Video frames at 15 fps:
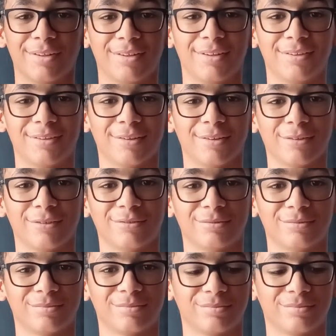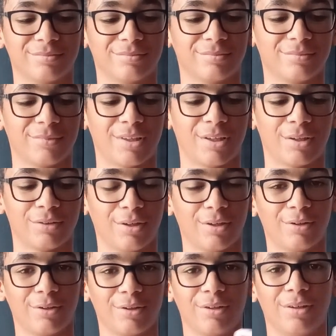This thing, as I
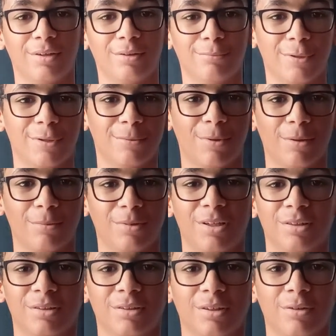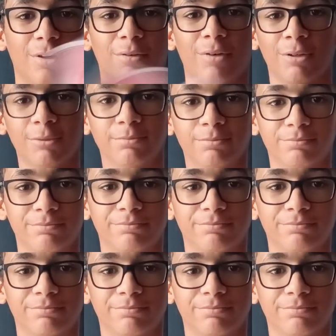already did, but you probably didn't see quite well.